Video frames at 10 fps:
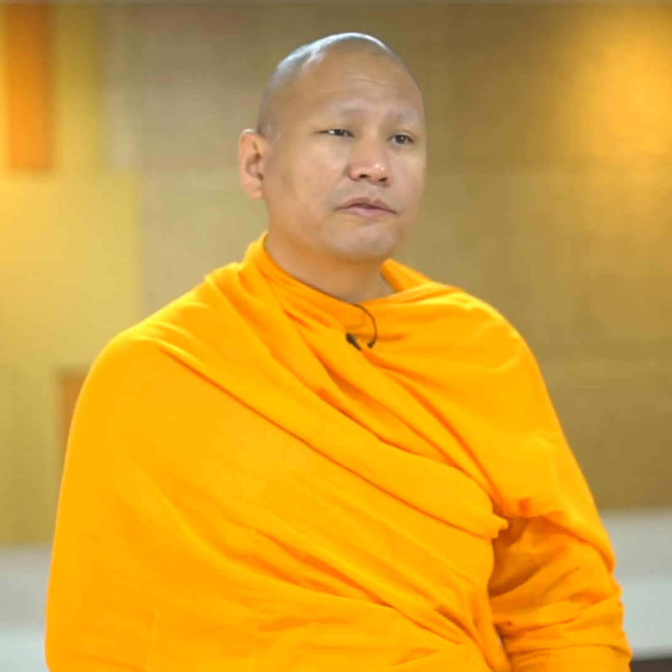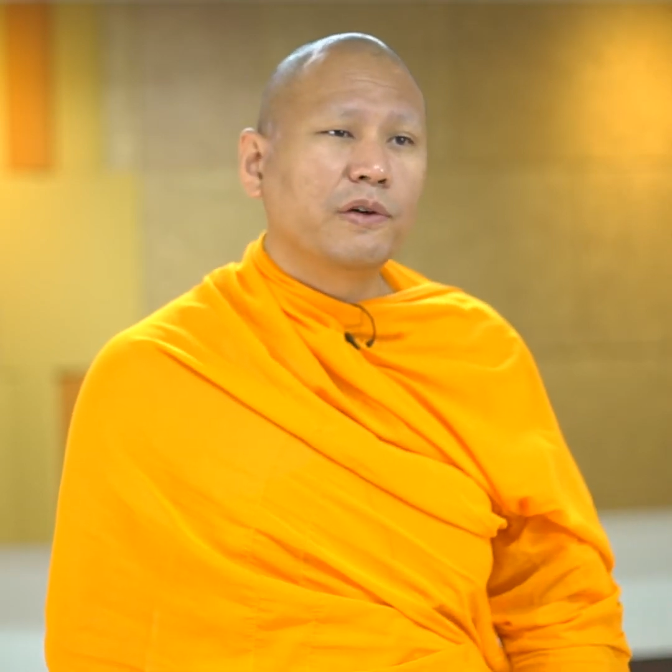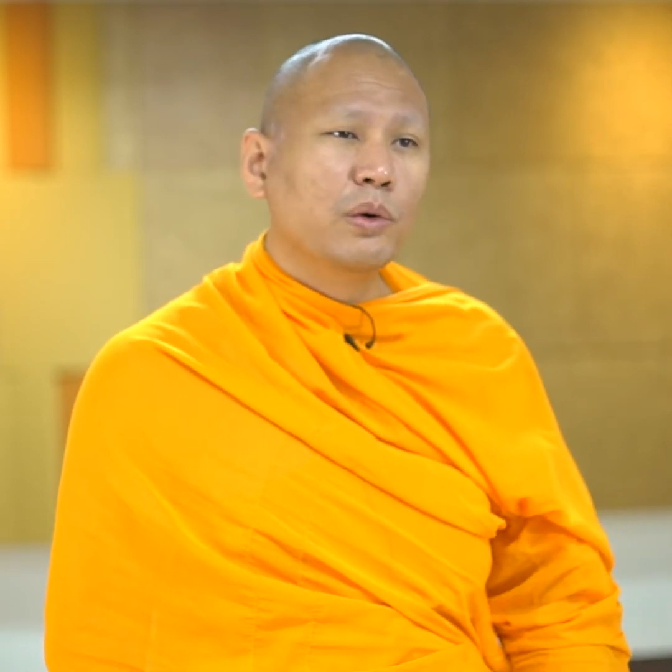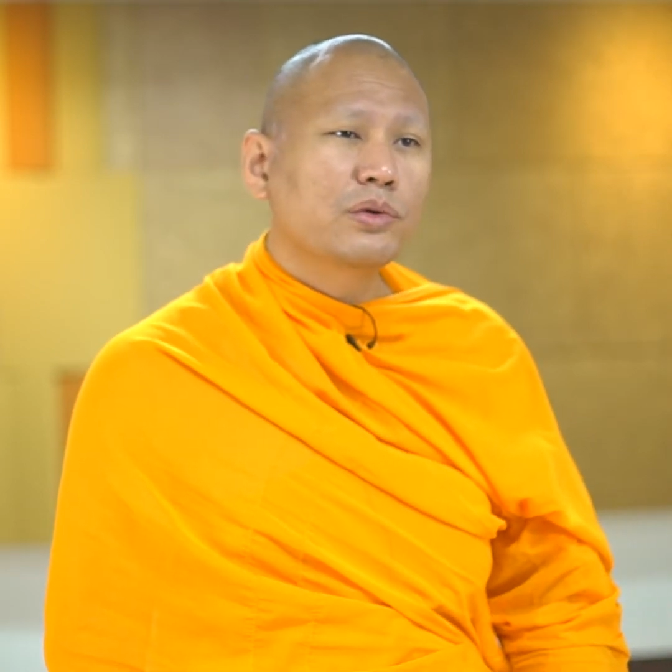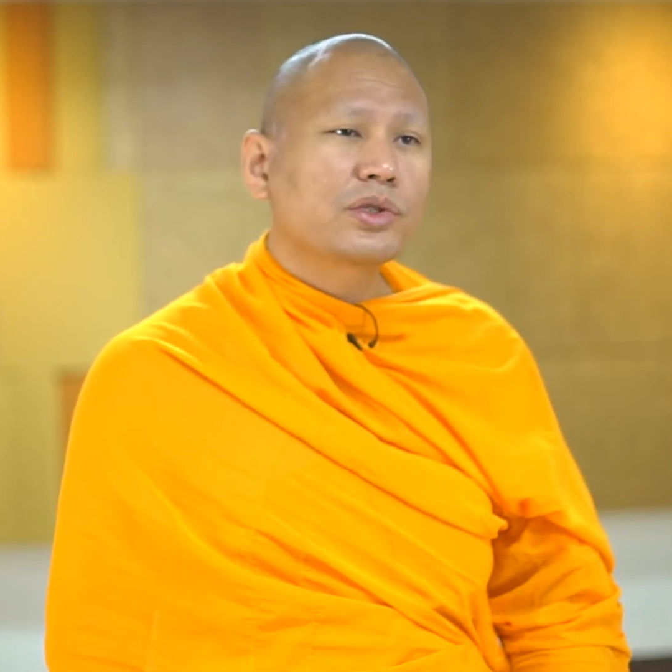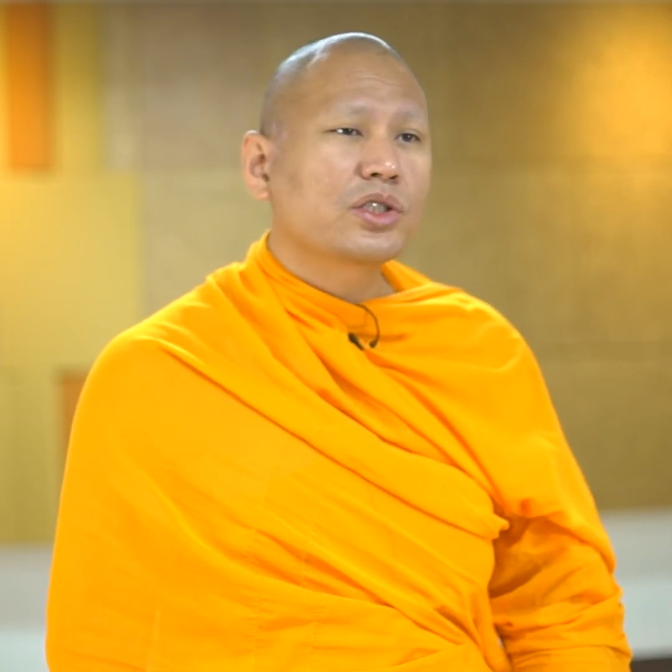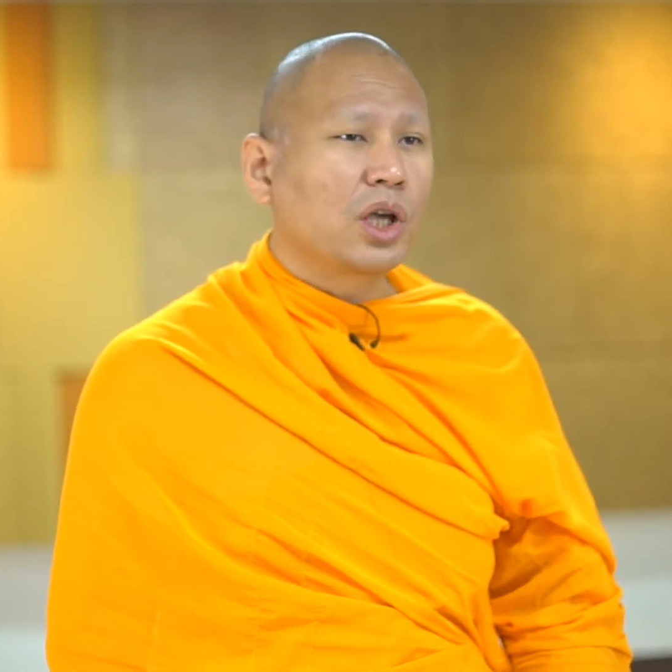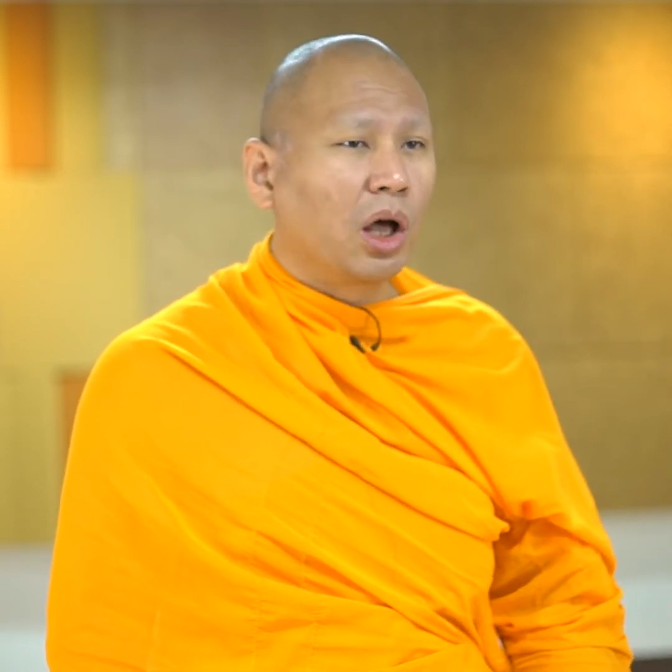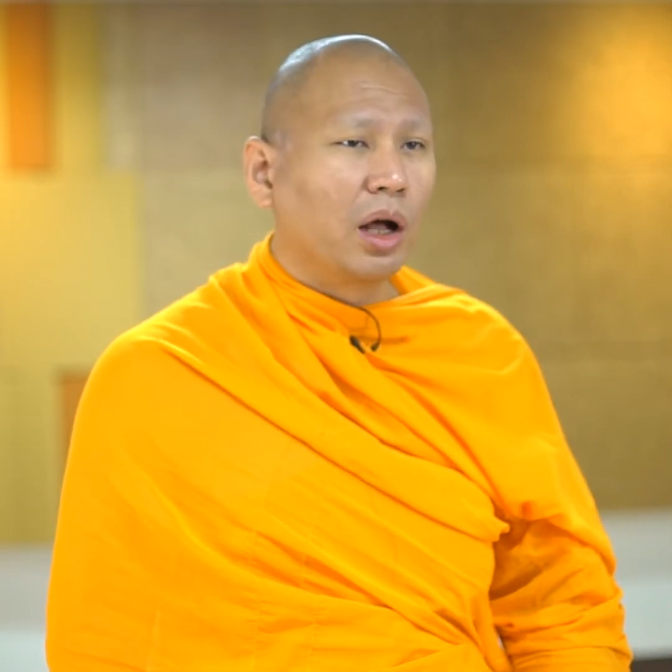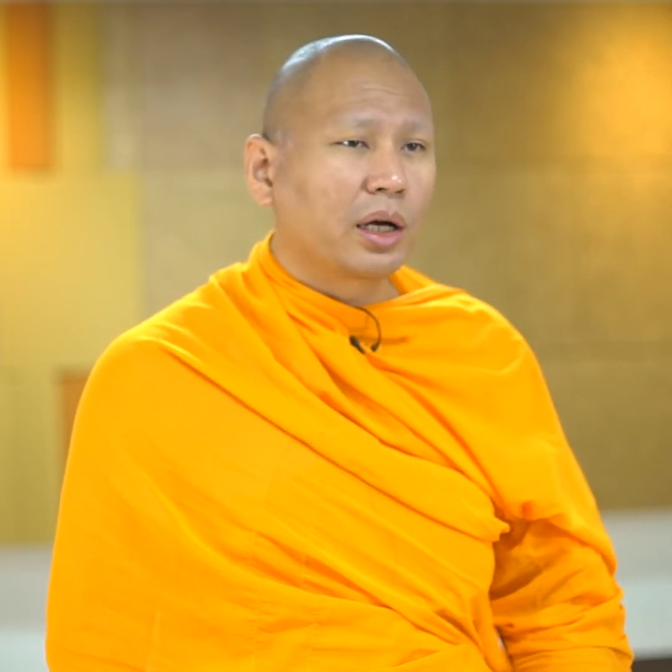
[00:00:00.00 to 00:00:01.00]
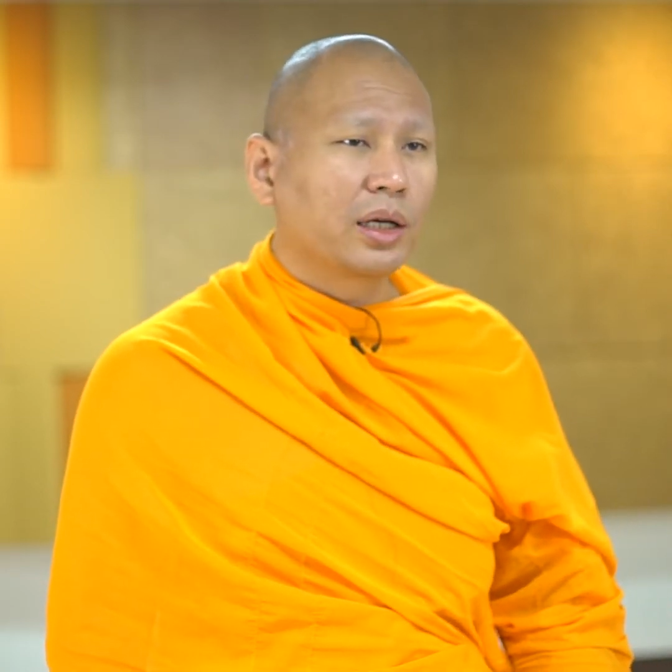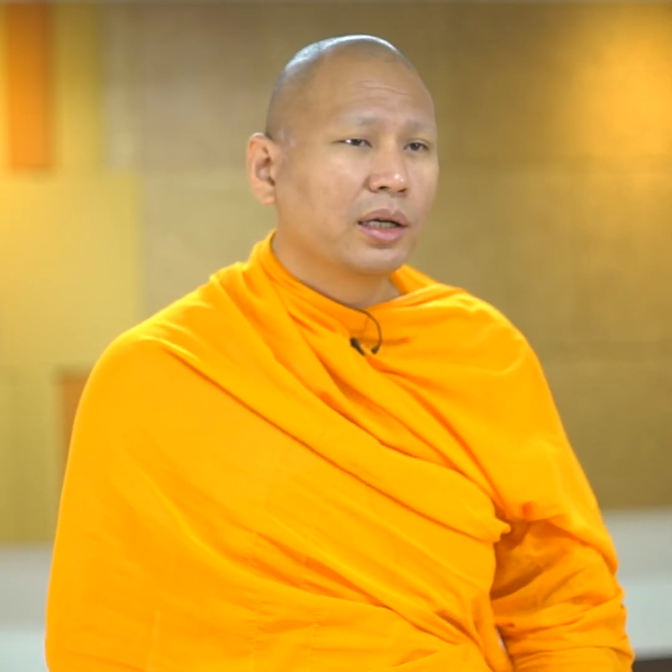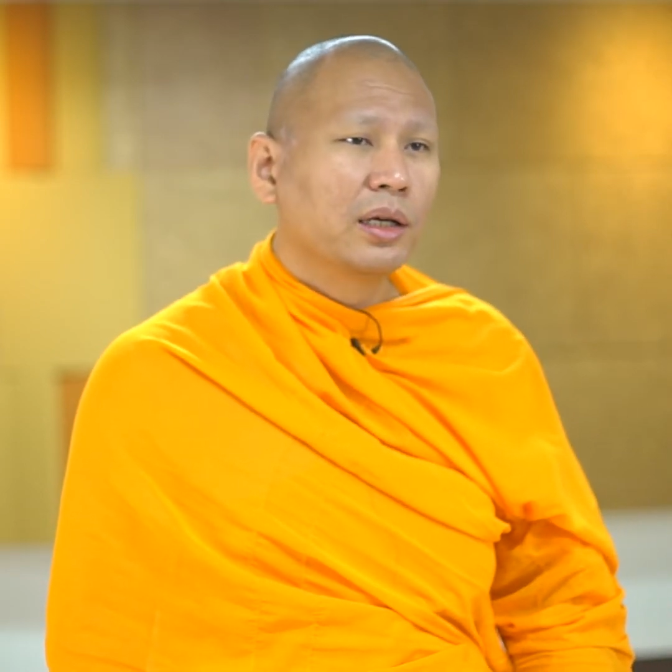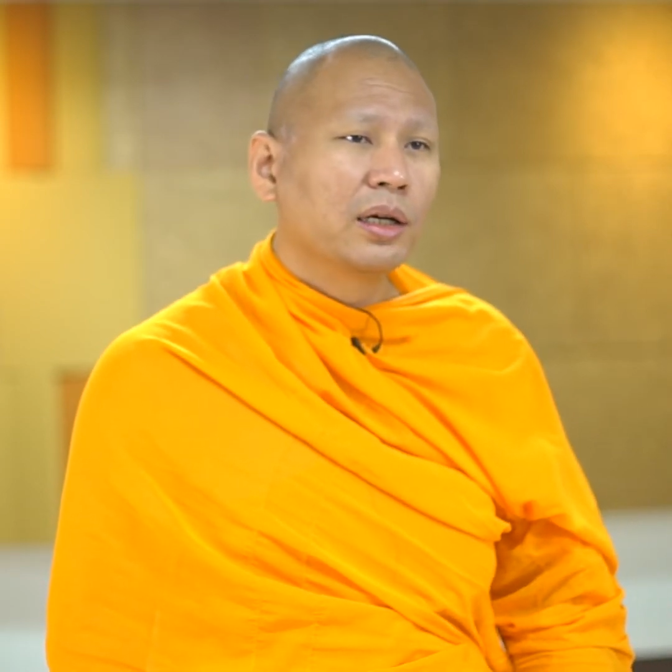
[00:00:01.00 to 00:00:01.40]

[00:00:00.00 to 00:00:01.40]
fools talk,